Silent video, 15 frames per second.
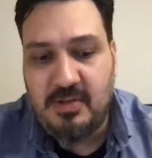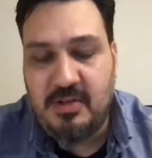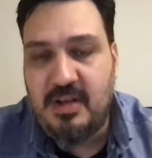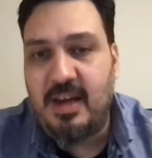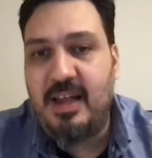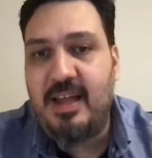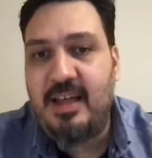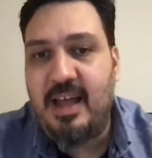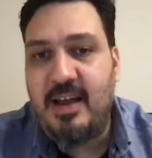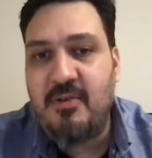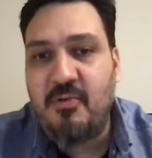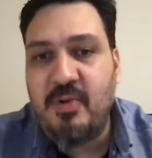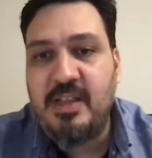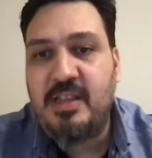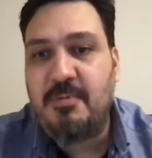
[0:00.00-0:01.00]
click and
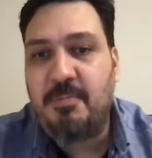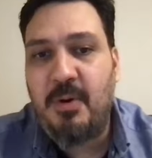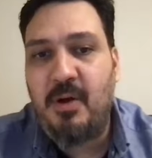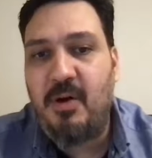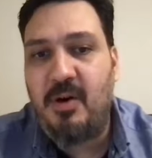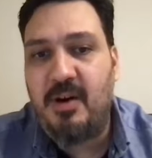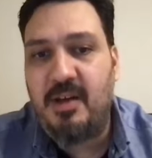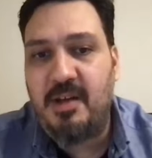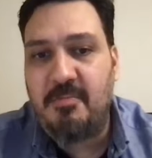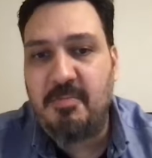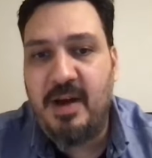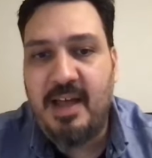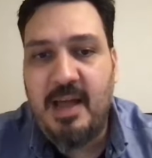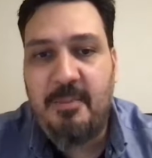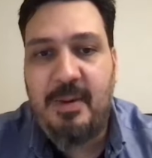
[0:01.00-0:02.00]
redeploy
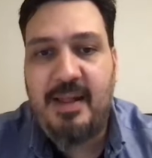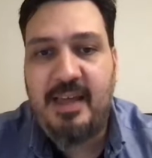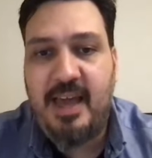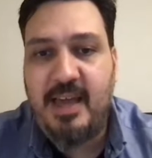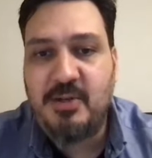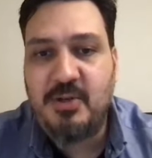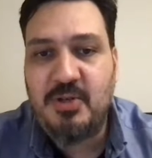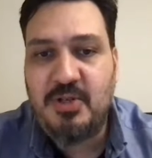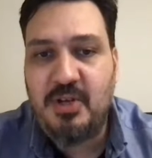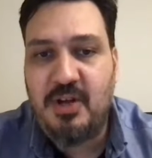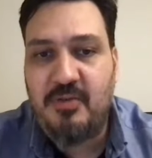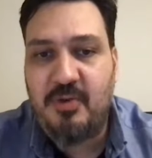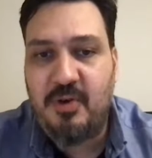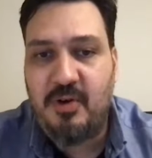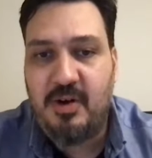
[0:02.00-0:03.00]
my application
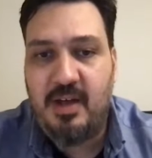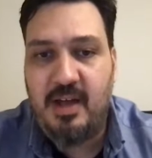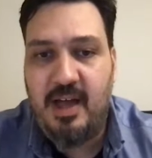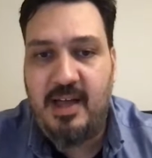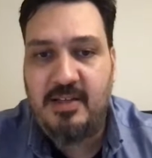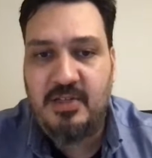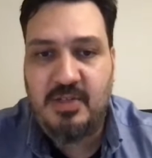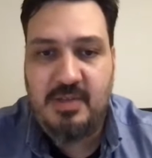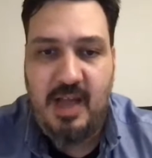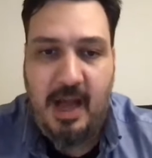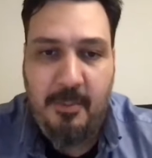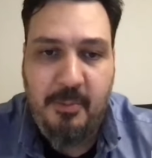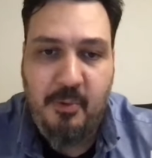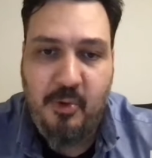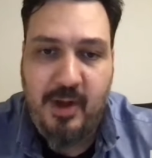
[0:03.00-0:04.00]
server and
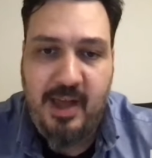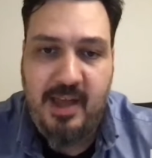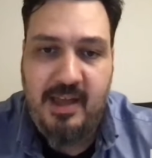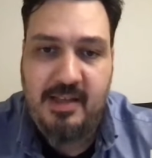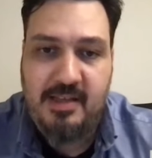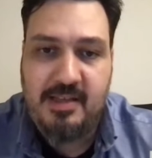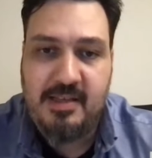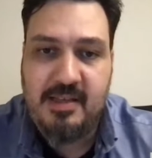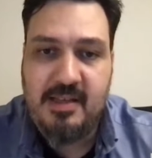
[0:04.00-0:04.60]
upgrade